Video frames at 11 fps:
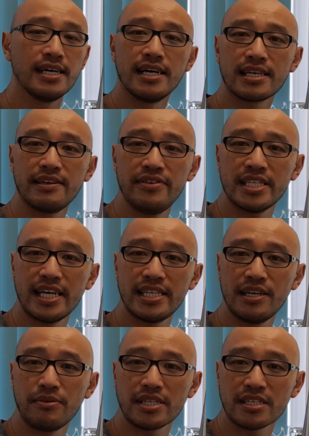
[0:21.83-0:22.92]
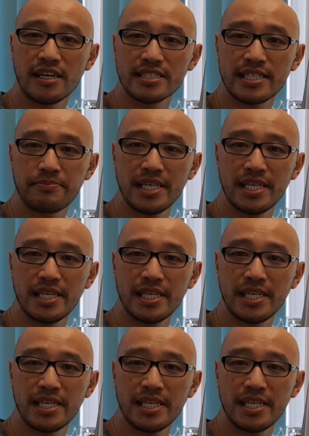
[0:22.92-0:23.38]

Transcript: I'll give you an idea of what the concept